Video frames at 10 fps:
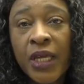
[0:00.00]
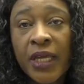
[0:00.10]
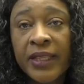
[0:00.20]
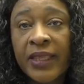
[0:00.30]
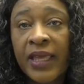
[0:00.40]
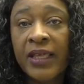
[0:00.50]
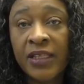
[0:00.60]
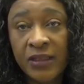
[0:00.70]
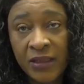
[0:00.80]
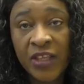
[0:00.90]

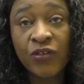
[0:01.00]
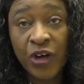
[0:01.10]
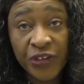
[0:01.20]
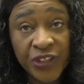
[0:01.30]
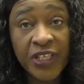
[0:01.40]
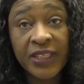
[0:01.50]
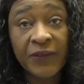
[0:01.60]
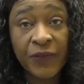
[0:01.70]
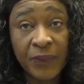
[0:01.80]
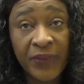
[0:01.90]
It
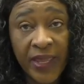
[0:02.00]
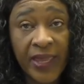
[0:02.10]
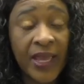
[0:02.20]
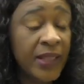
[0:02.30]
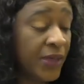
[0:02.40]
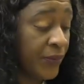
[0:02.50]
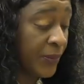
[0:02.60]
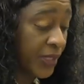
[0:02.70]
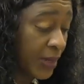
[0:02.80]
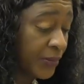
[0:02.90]
originated from there, and
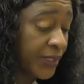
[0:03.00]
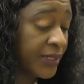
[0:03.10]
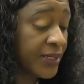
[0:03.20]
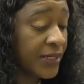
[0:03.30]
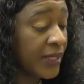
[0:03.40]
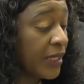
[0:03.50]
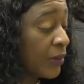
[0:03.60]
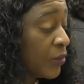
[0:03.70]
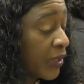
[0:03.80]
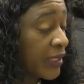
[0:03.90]
everybody emulates it, and
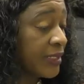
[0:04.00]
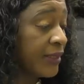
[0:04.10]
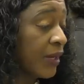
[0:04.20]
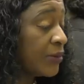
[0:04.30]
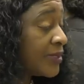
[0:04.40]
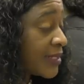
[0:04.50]
they cook it in their own